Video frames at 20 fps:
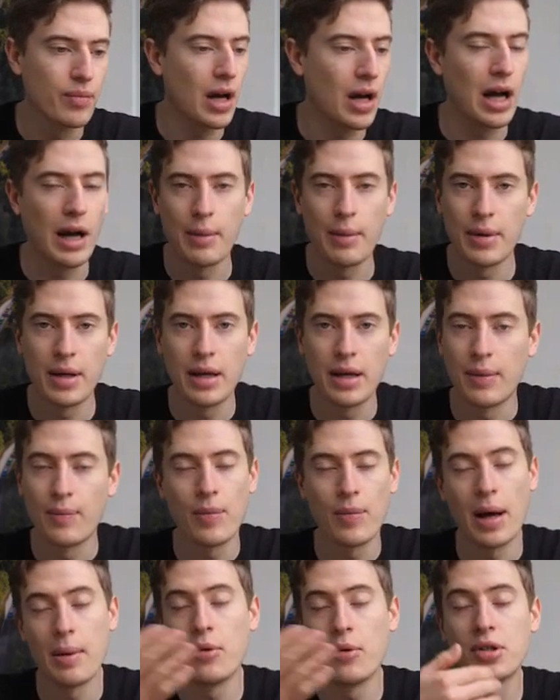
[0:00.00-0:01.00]
I mean,
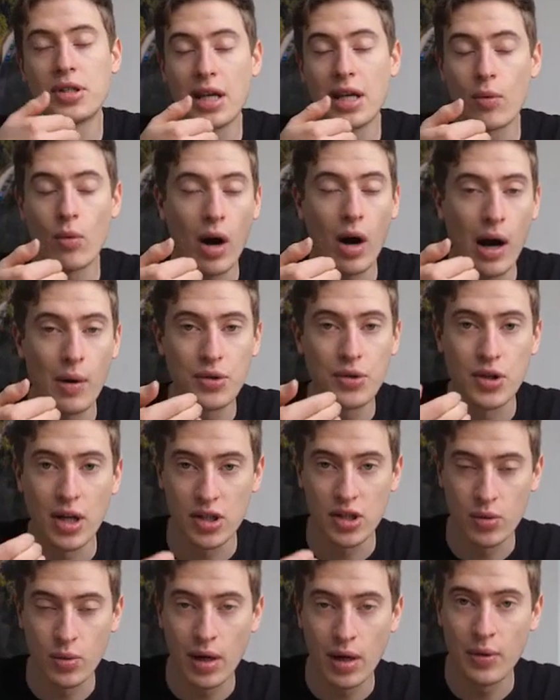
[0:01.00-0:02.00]
I'm only saying what I was good
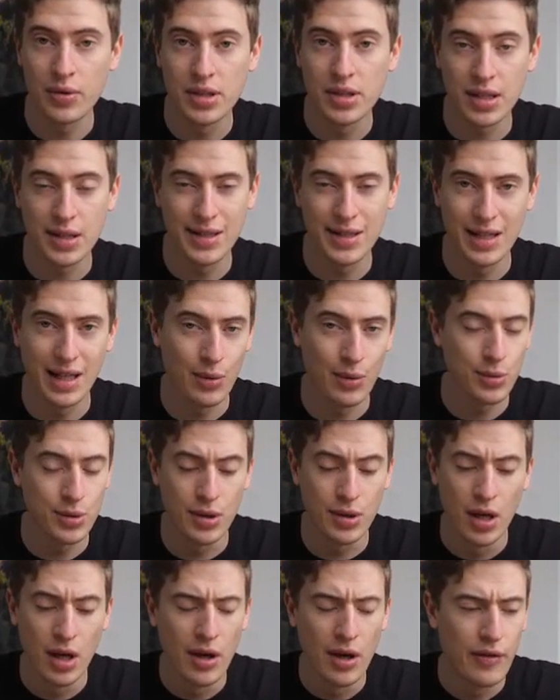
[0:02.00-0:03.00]
at. So when I was 16, I was
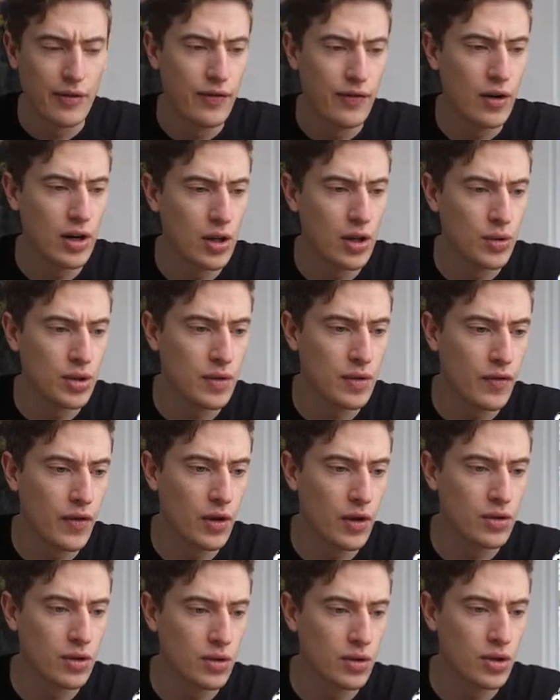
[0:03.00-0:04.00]
fully using
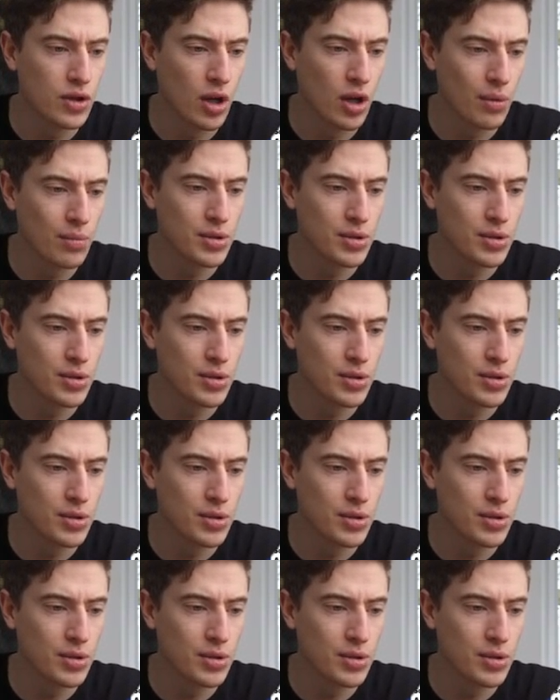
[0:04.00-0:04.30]
Photoshop.